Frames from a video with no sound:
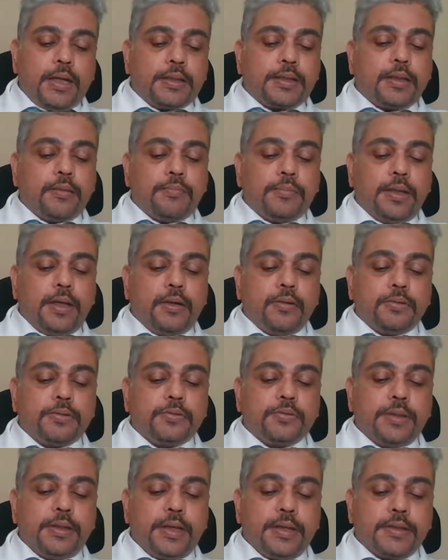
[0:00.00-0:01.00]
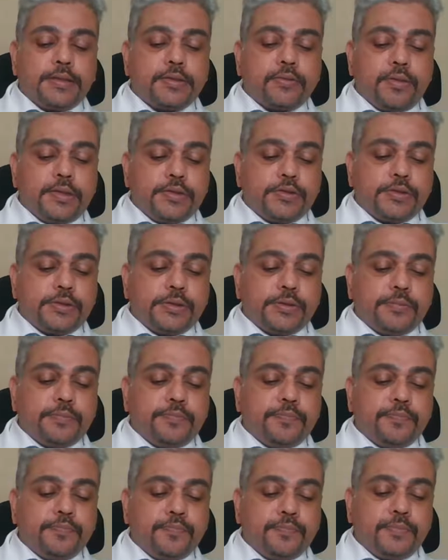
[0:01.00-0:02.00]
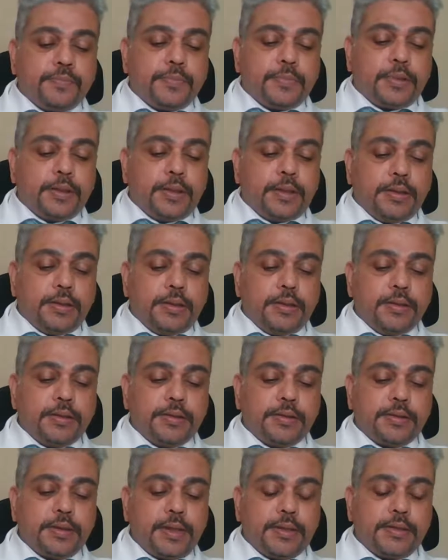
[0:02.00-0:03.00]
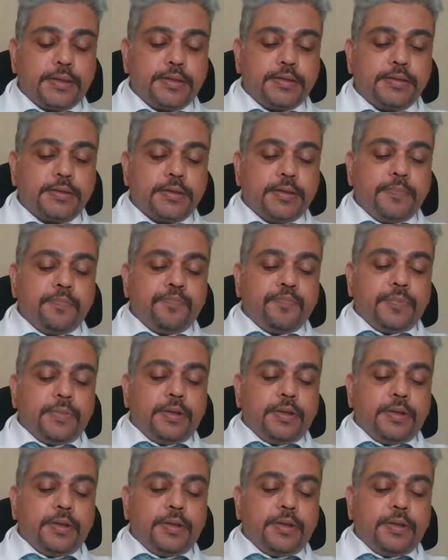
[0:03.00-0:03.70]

I'll come now to the next question, and that is,